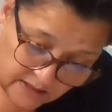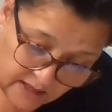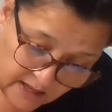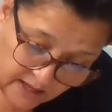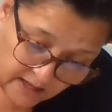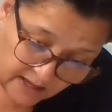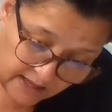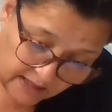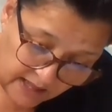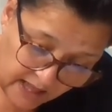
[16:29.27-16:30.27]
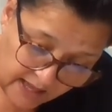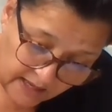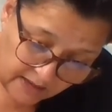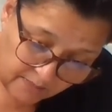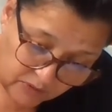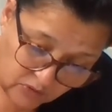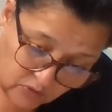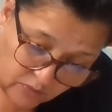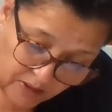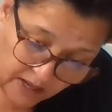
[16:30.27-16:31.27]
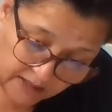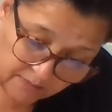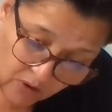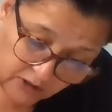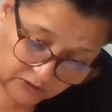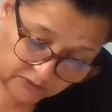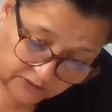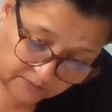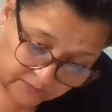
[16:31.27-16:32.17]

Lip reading: I like bluebonnet margarine.